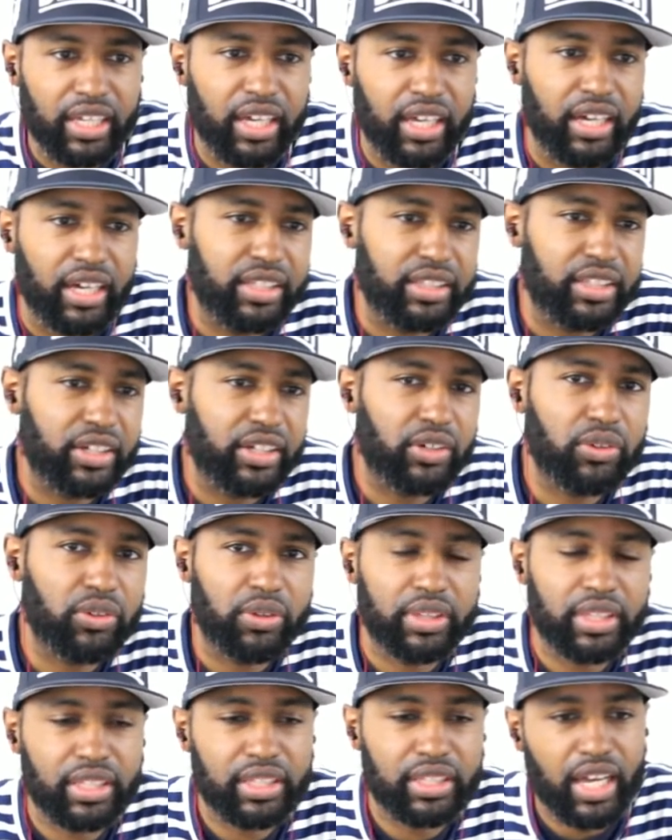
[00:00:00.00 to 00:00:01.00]
They're
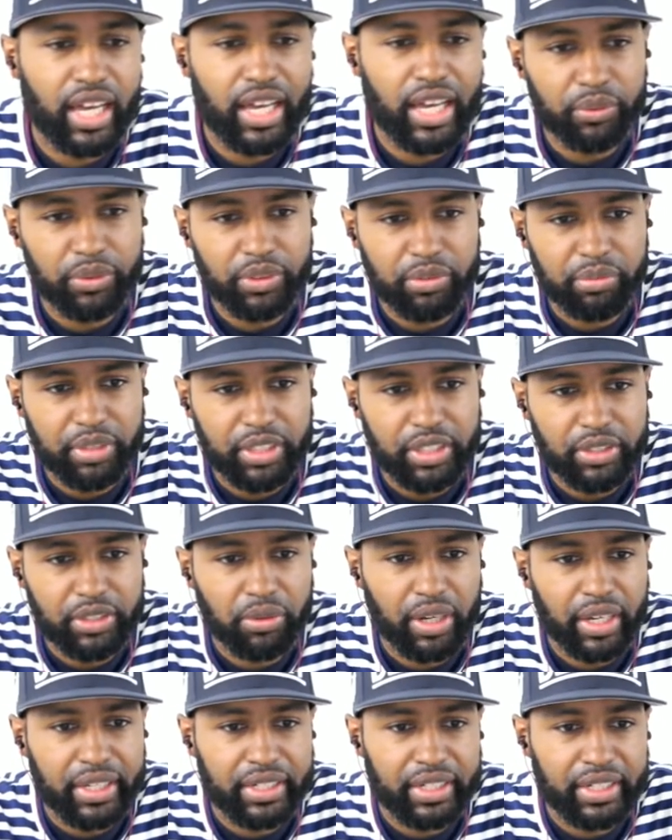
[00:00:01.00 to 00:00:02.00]
on the line with me
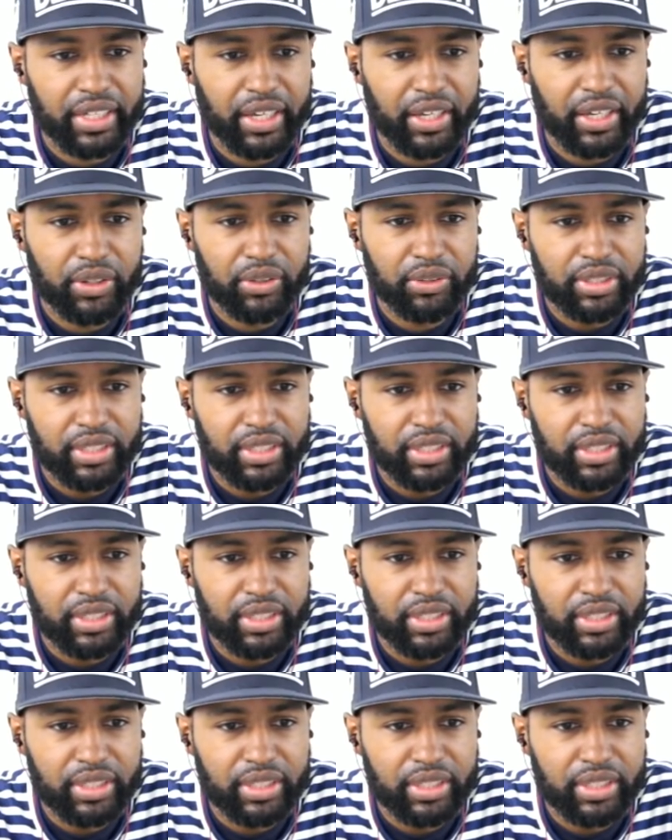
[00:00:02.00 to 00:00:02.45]
right now.